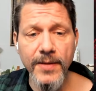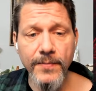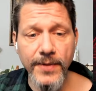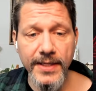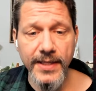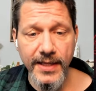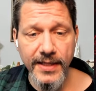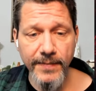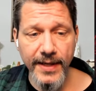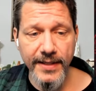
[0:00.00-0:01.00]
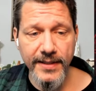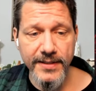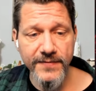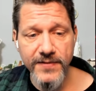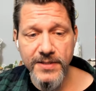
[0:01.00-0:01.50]
Break any
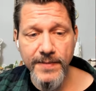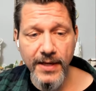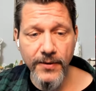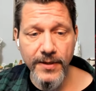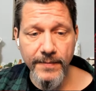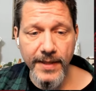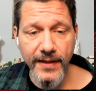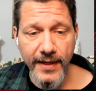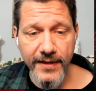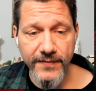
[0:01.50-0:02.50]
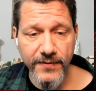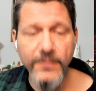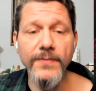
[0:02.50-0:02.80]
bindings of this power in my life.